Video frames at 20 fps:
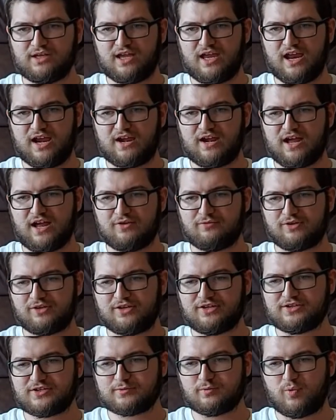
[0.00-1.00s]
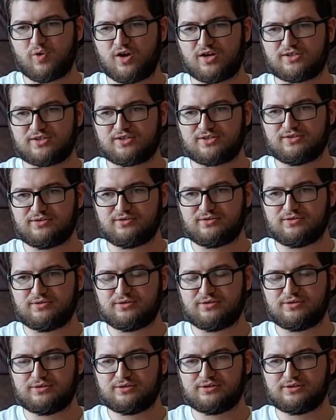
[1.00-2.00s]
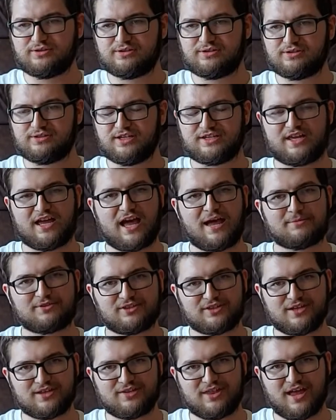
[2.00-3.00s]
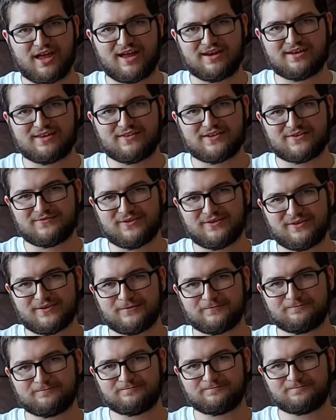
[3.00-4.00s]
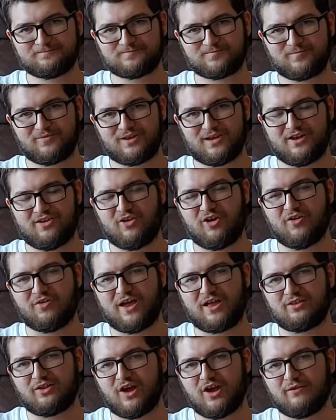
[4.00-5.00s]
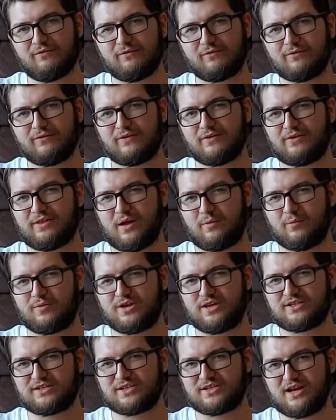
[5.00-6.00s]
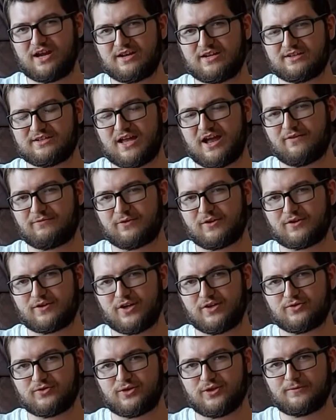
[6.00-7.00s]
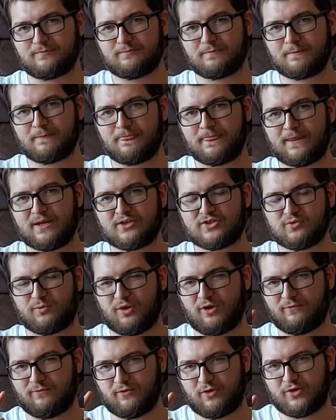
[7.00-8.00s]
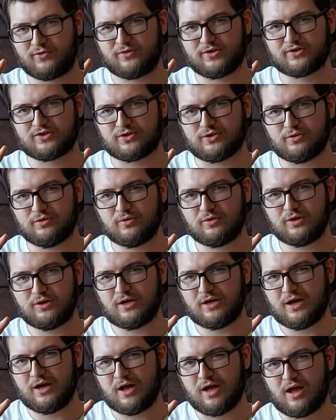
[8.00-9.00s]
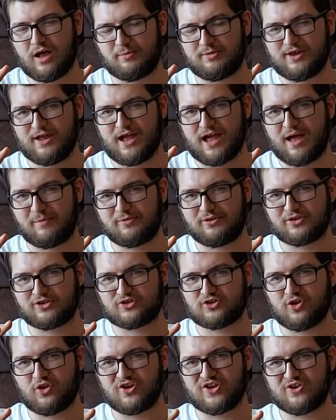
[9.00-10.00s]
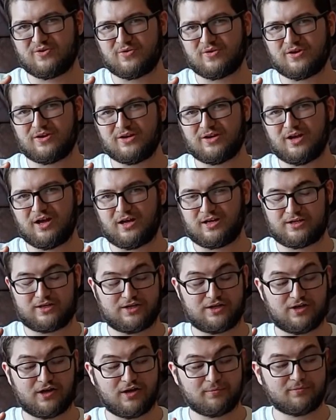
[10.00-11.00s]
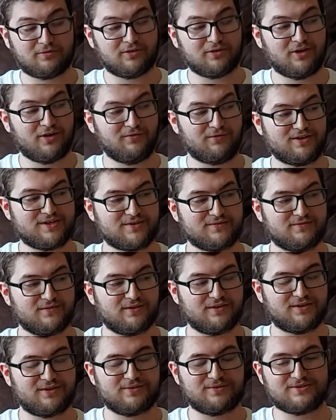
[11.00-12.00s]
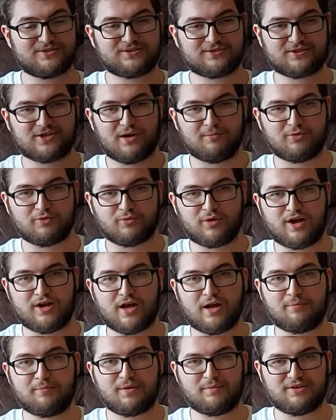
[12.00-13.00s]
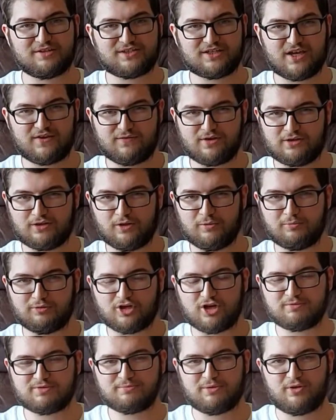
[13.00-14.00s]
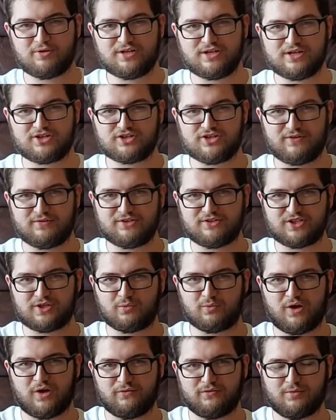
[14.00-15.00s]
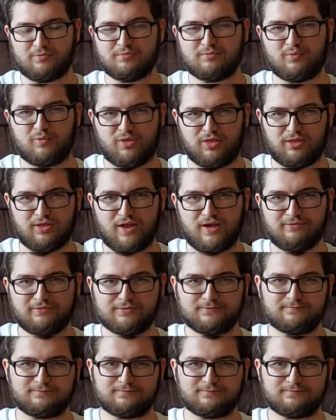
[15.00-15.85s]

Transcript: And I really just want to encapsulate that in this video and all that love that we as Canadians have for our country. So without further ado, I'll be happy to show you a couple of these videos coming right up, and I'm going to give you a little blurb about each and every single one of them with love.